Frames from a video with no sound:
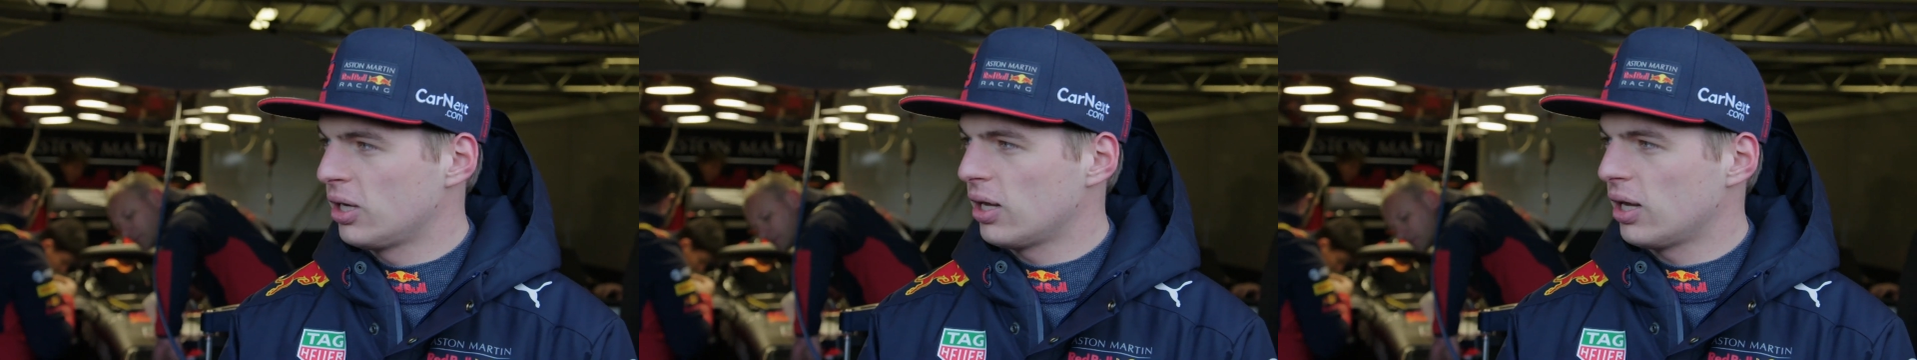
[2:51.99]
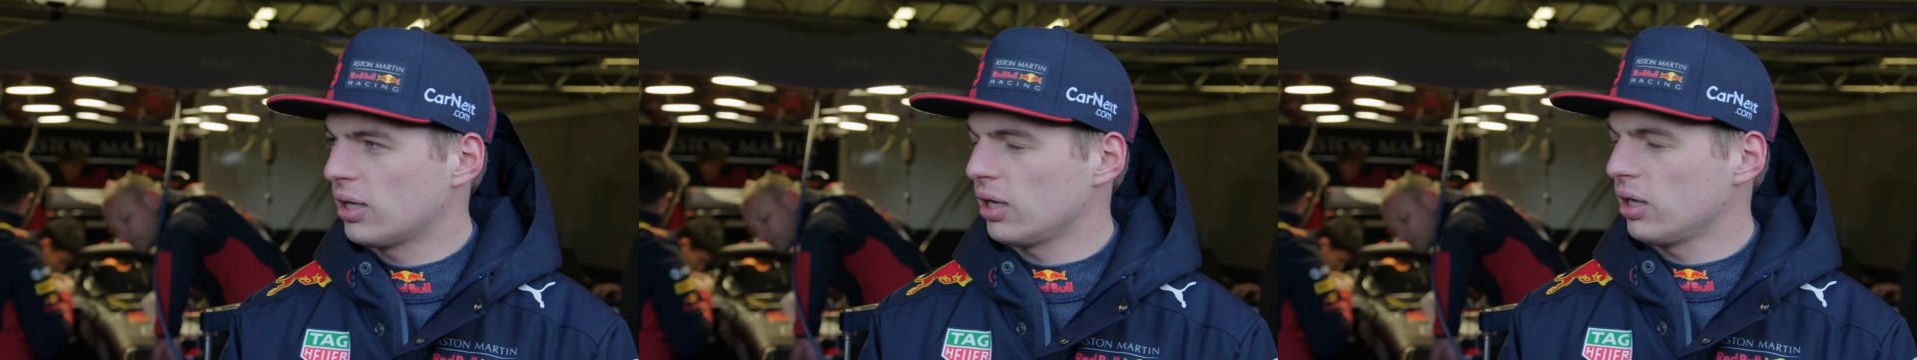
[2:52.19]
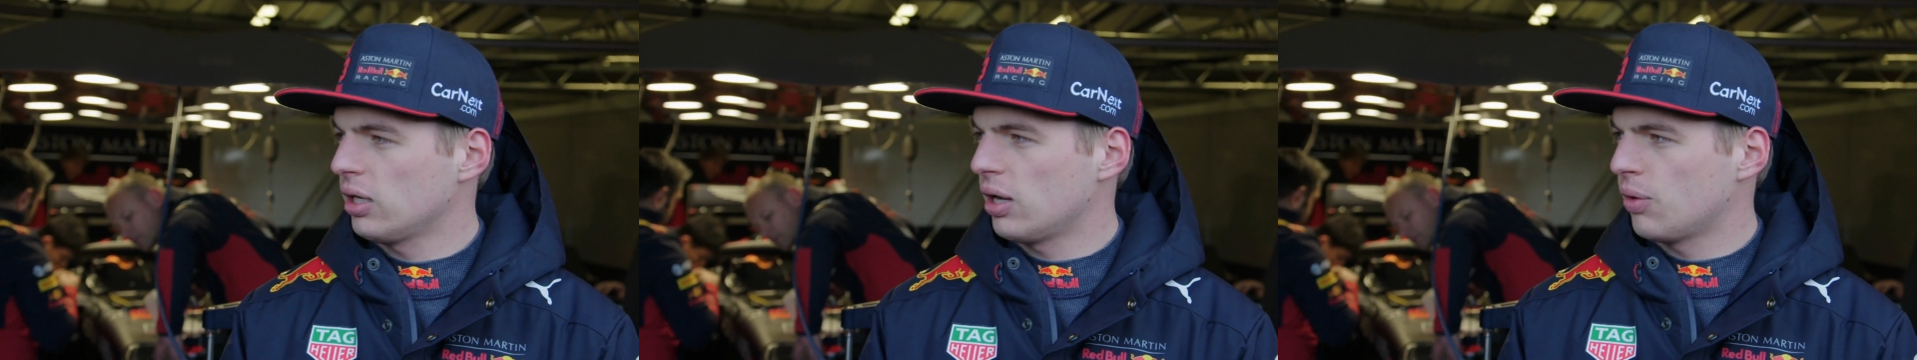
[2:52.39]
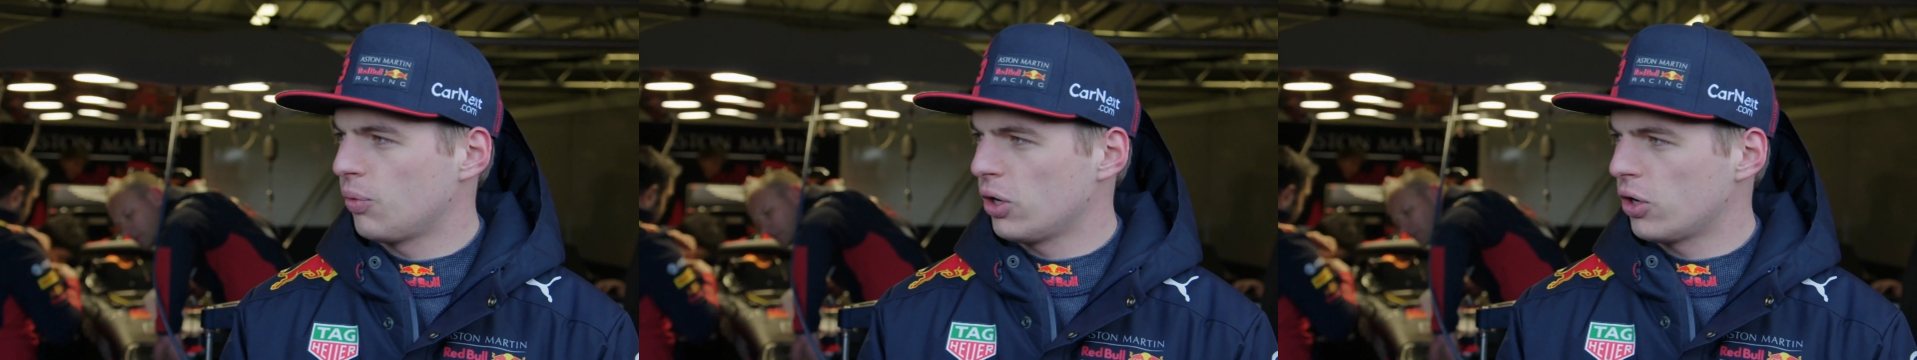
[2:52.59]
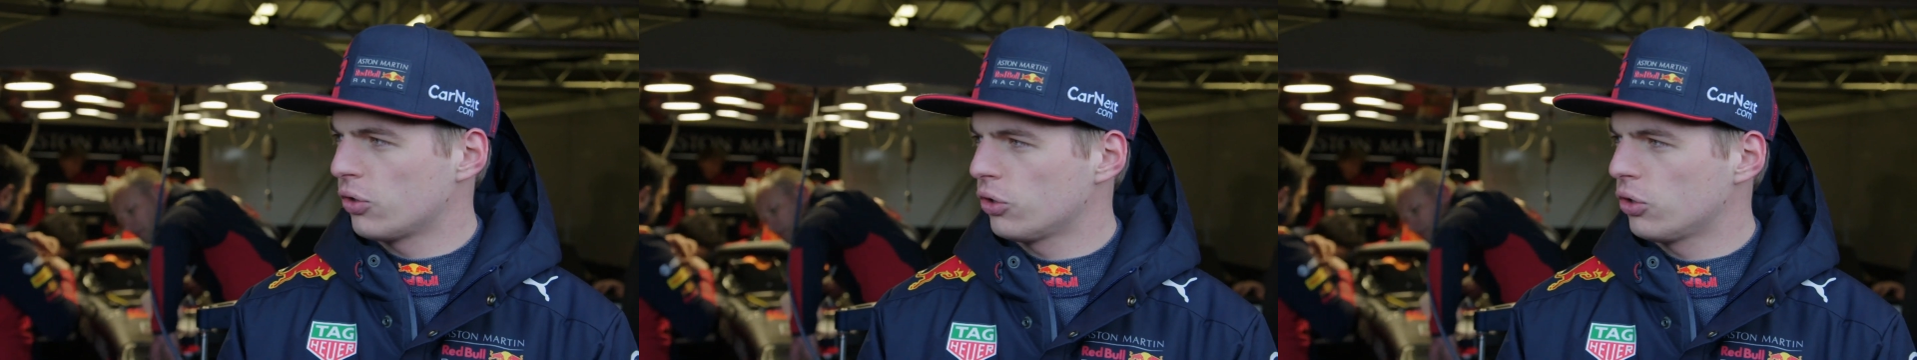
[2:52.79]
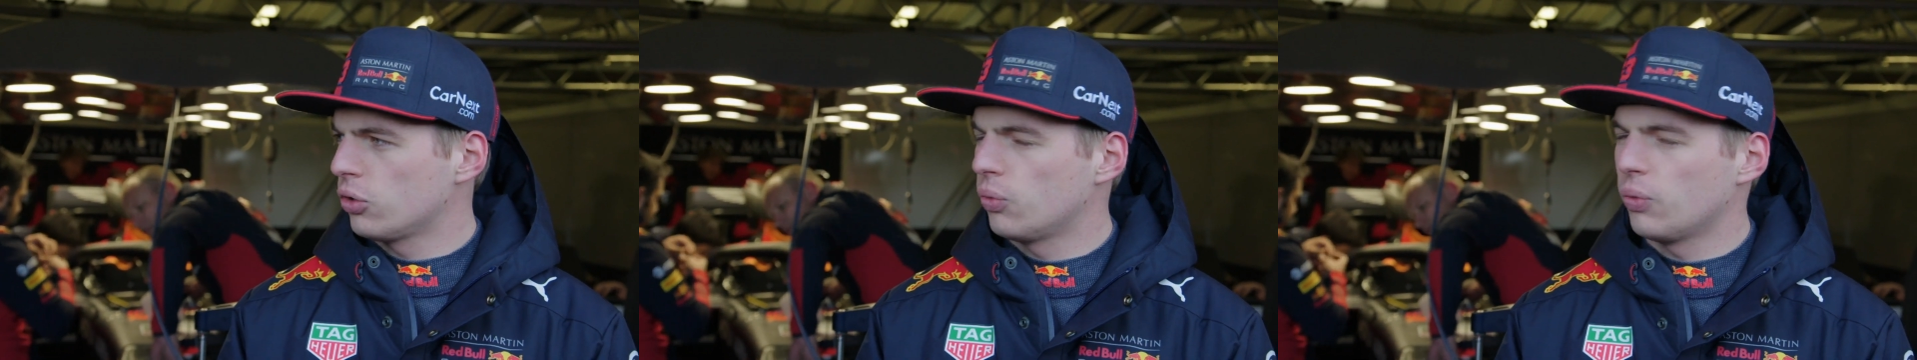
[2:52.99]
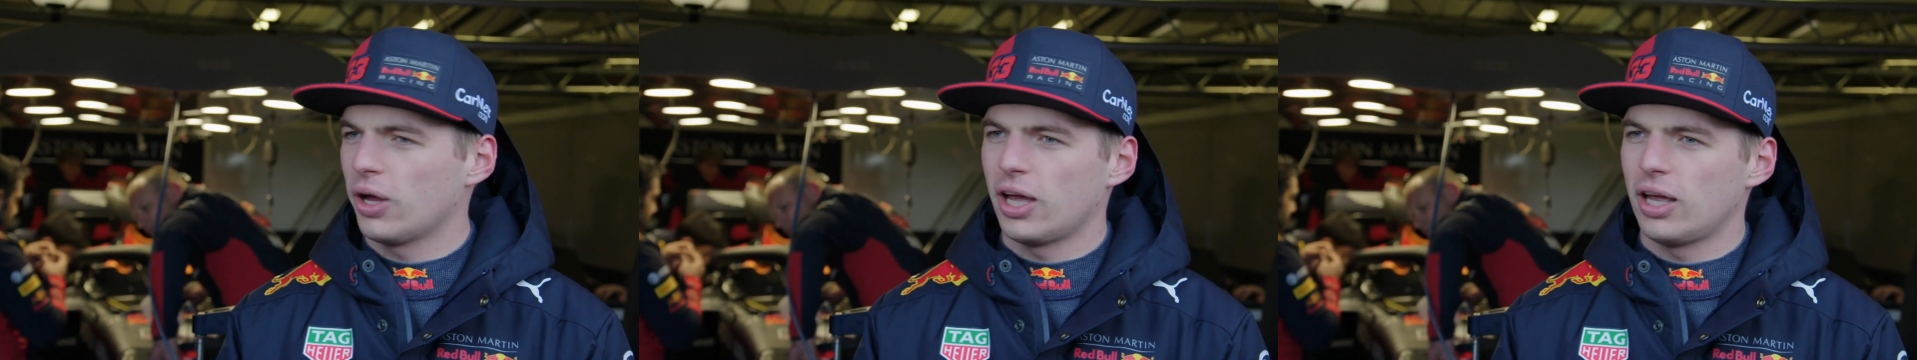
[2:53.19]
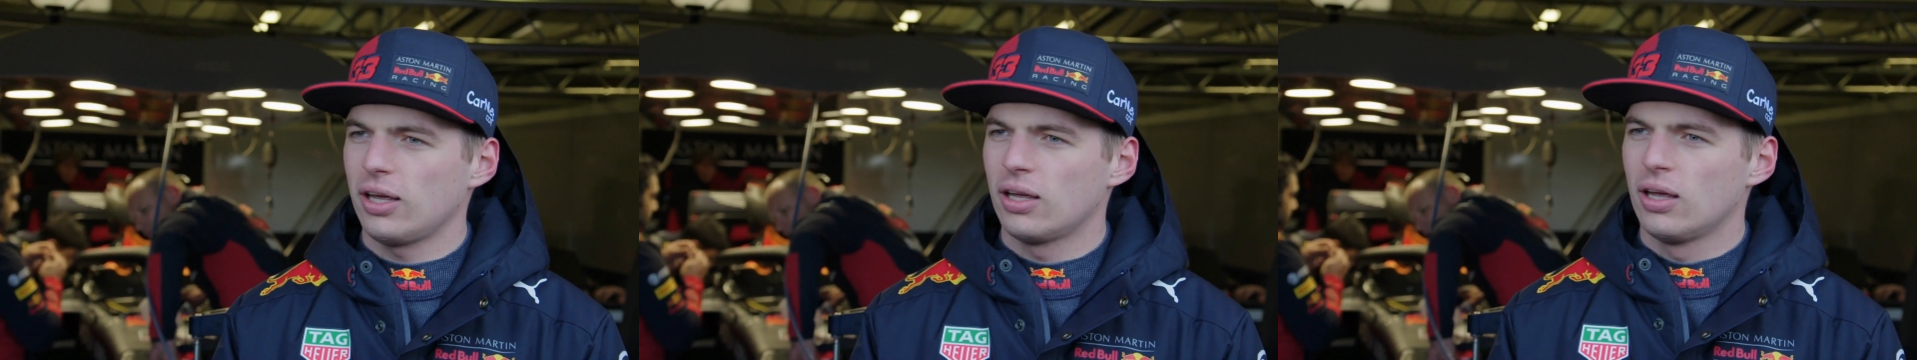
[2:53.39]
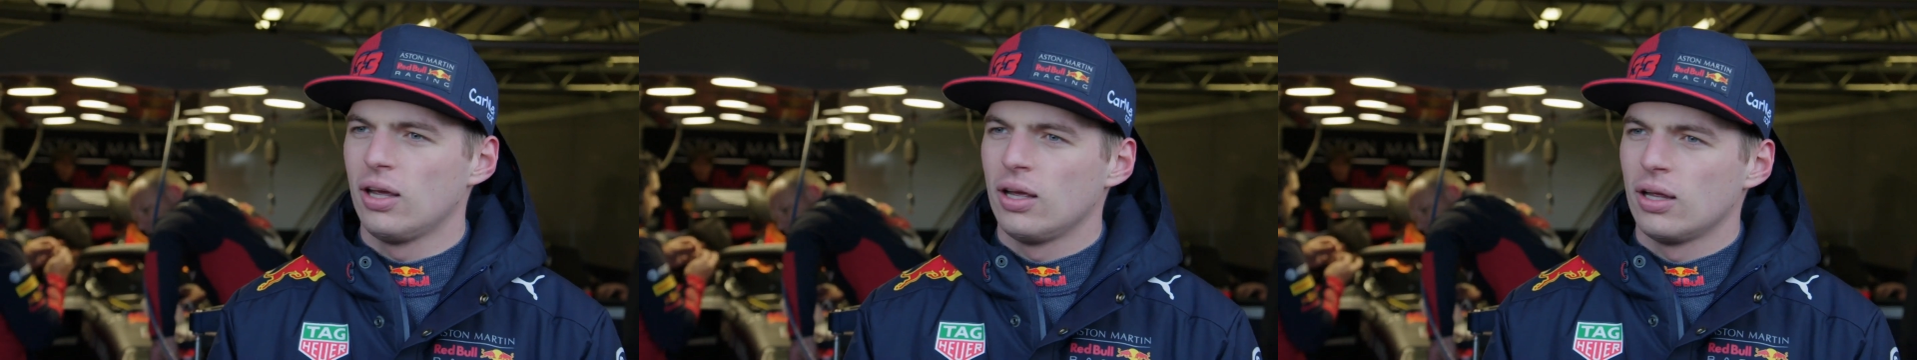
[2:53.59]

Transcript: And I think, yeah, we are on a good way.